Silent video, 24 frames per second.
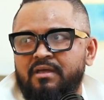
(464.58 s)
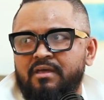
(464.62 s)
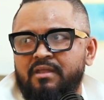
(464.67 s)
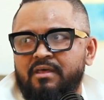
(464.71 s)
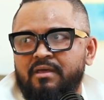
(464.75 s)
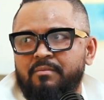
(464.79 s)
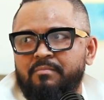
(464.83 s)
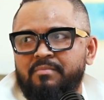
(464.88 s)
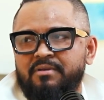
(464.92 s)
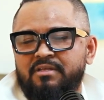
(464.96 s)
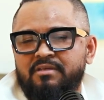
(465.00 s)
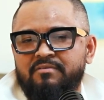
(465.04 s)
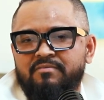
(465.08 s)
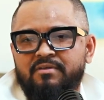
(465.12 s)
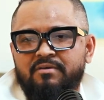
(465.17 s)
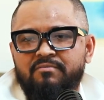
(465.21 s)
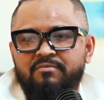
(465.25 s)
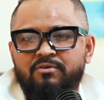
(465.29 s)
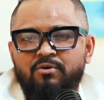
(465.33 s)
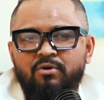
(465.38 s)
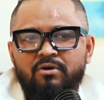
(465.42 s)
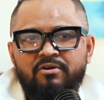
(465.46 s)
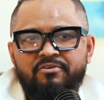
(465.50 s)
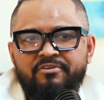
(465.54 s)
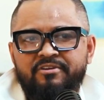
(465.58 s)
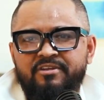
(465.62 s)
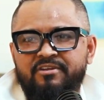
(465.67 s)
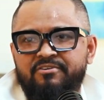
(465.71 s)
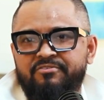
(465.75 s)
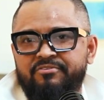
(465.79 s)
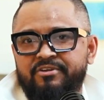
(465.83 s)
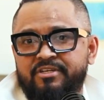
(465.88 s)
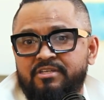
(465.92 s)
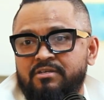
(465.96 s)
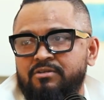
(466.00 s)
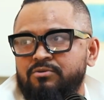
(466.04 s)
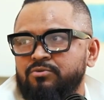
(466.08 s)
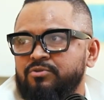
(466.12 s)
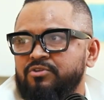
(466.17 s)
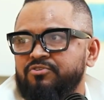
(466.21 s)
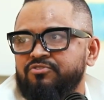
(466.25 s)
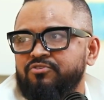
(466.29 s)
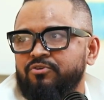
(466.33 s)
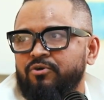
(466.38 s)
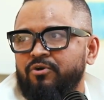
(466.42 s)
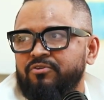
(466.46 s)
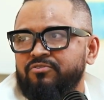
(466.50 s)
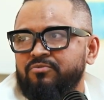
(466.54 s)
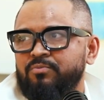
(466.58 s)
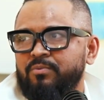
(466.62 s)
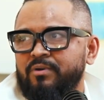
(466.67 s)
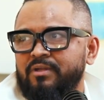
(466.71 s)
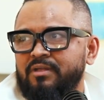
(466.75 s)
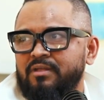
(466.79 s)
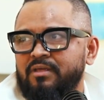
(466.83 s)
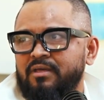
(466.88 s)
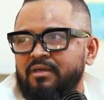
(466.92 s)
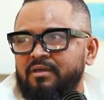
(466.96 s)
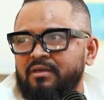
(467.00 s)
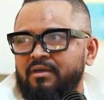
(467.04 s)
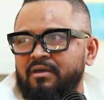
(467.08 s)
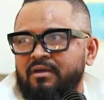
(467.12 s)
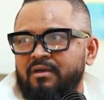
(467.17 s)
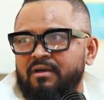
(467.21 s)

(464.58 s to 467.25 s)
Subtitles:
And I believe that we all return to the source one day.